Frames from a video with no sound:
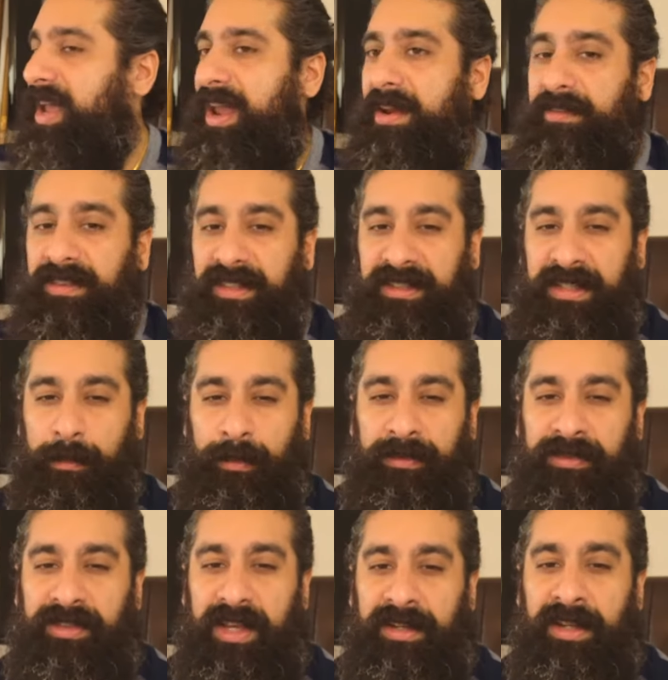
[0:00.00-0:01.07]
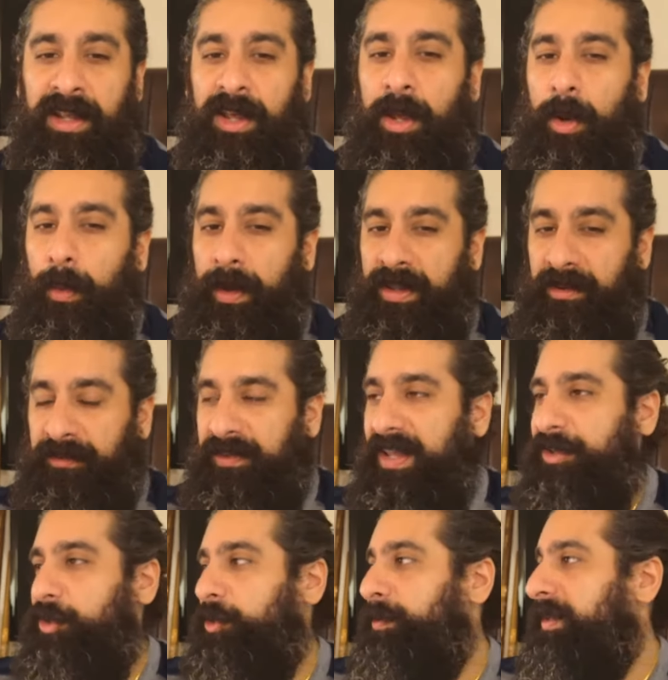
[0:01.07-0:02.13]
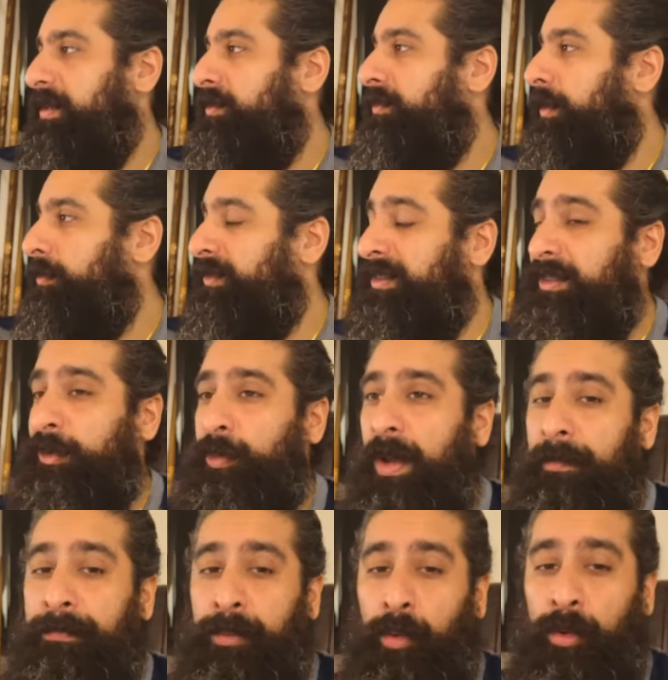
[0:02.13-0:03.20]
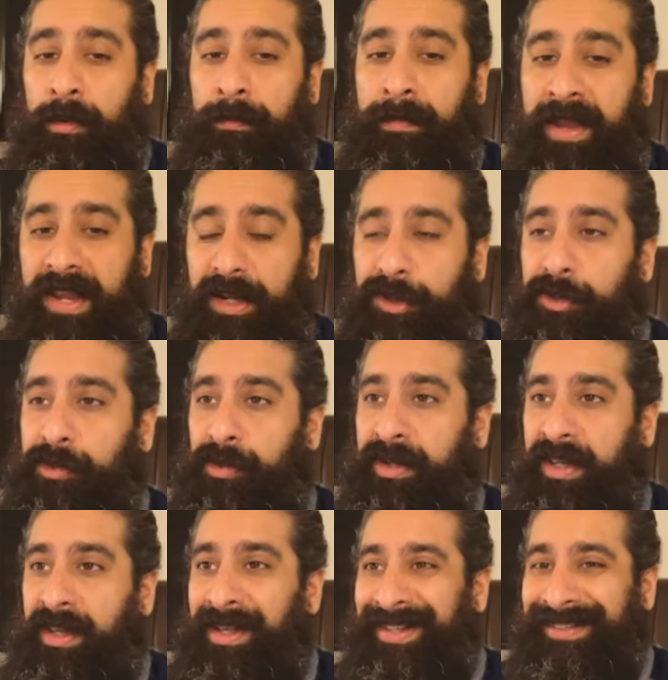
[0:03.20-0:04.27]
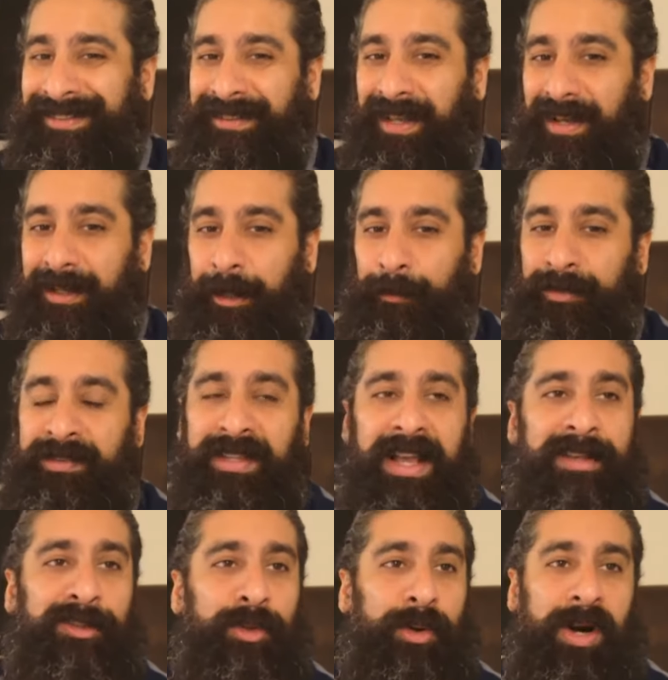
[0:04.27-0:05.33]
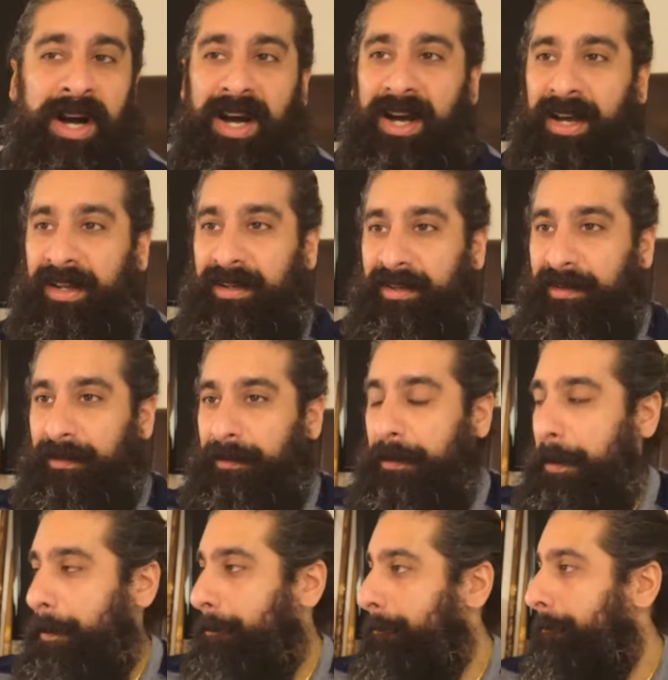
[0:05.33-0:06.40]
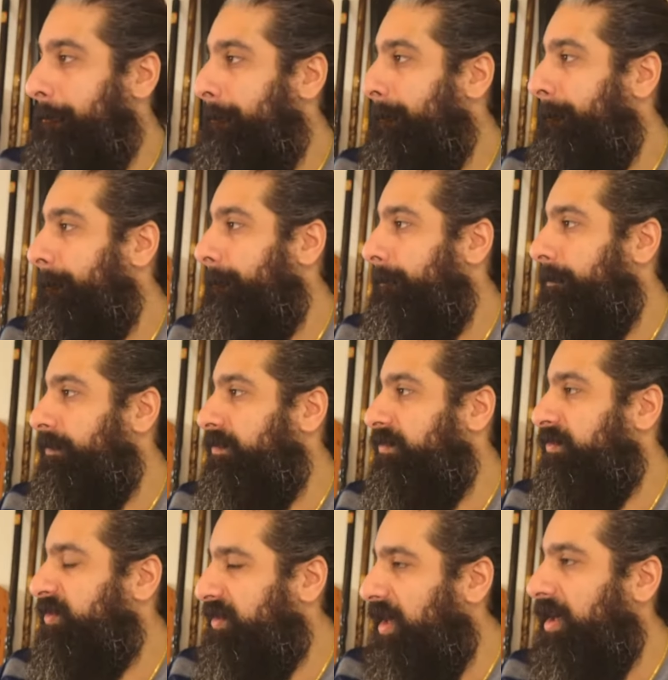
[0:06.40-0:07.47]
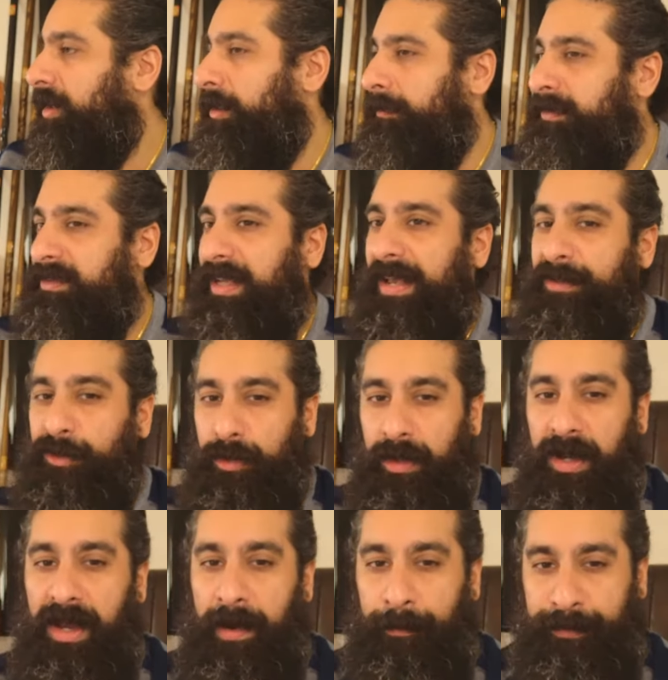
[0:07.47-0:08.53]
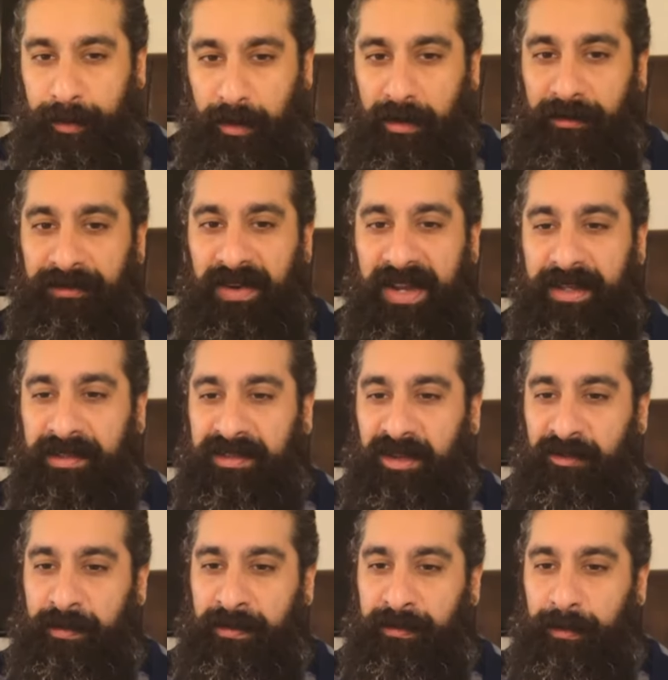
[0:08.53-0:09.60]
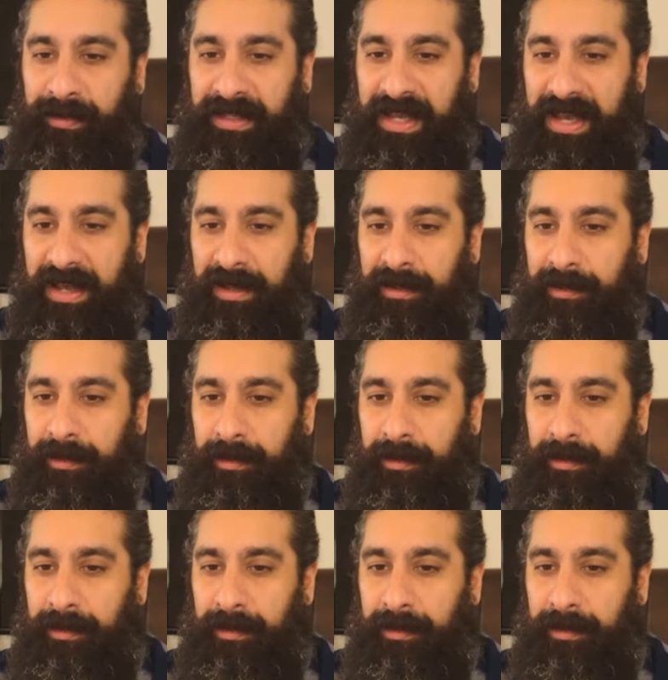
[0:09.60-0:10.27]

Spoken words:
everything that we've said when the flesh has been involved. This is why Paul majored on it. Circumcise your heart. Circumcise your heart. Purify yourself before Yah.